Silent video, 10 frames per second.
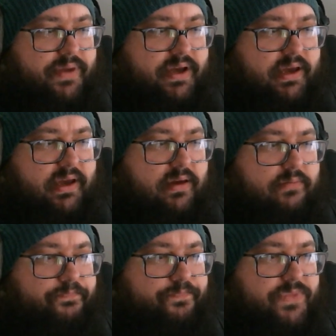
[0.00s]
but
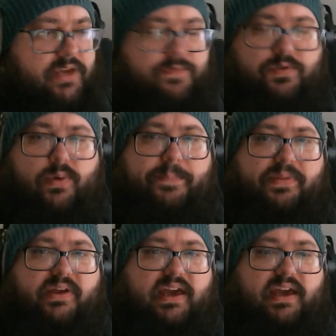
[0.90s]
if you
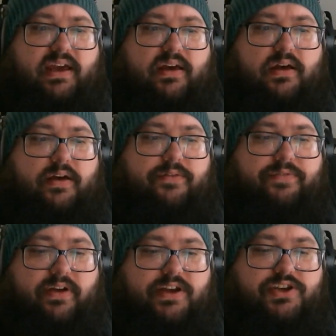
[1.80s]
replicate a
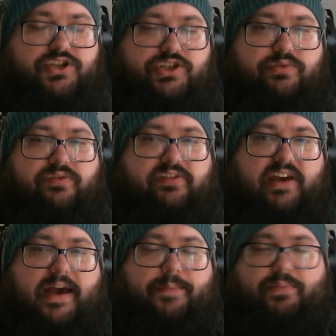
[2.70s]
very
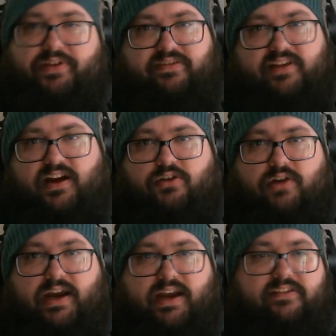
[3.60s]
juicy apple that's not
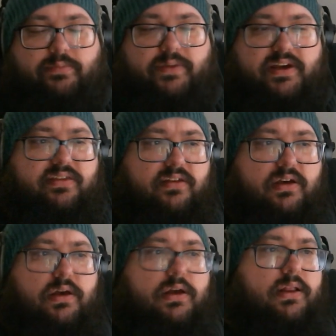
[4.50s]
Granny Smith,
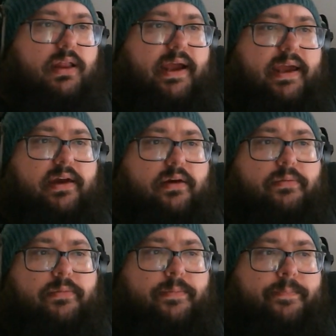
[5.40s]
like
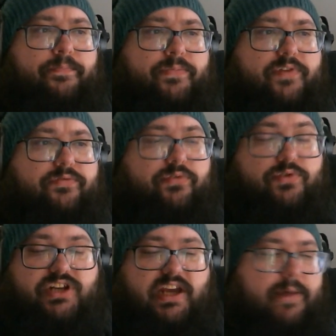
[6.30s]

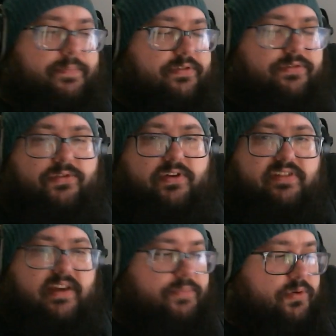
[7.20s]
Fuji apples, for
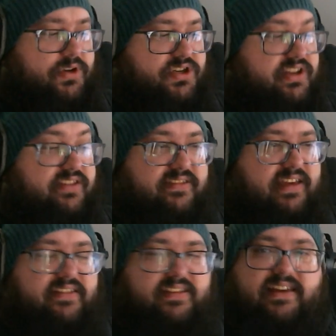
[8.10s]
example, which this
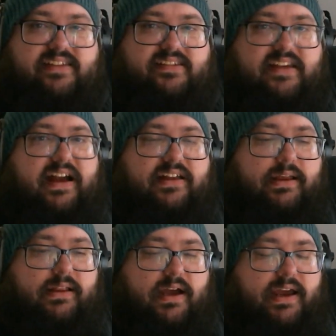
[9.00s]
tastes
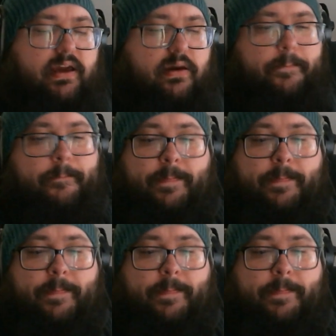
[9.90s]
exactly like,